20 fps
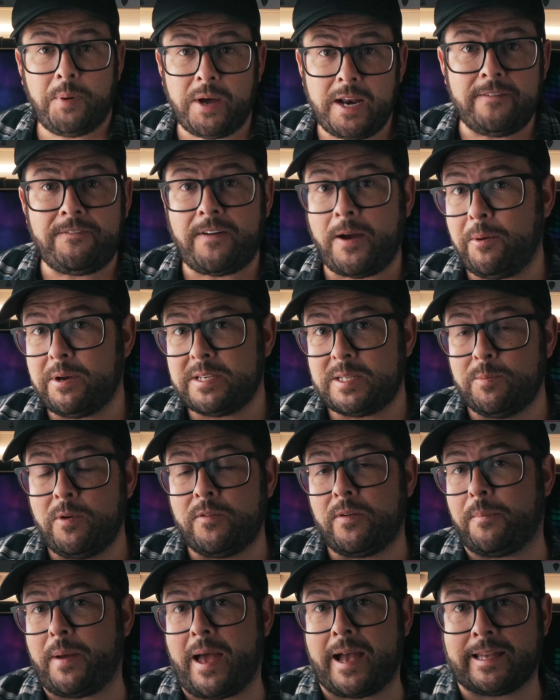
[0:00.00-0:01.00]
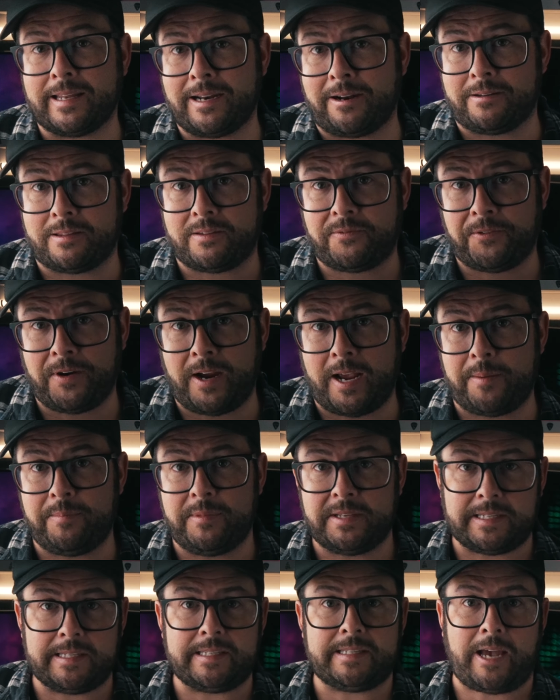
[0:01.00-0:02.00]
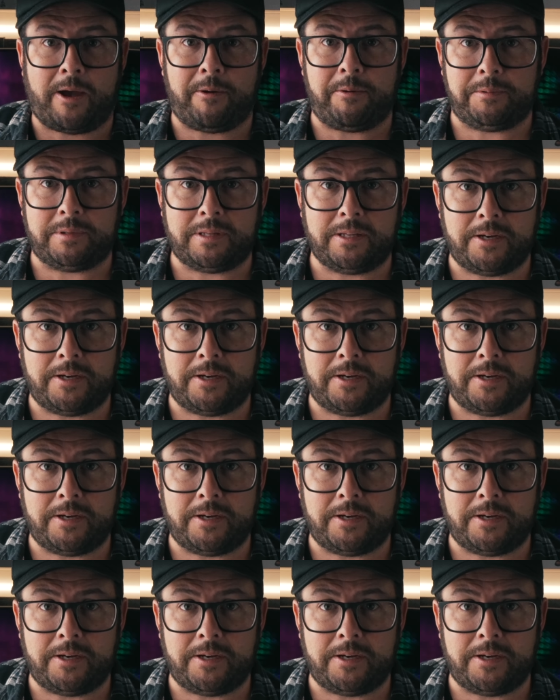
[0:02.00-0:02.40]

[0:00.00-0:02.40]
But if I was to move it back and out of the frame, this is how it would